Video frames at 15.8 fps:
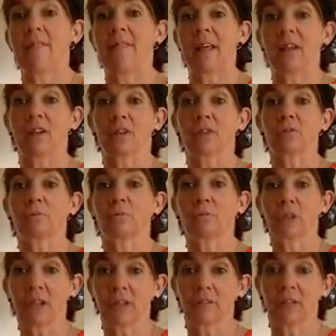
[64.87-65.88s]
They looked
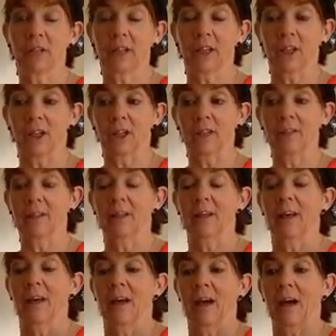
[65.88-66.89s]
really, really good.
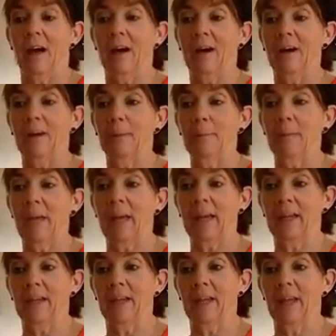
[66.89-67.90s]

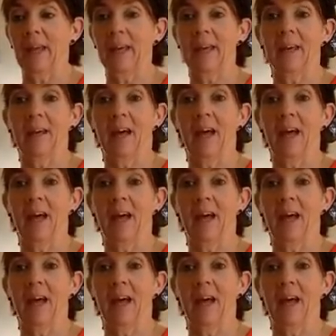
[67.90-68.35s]
And hey,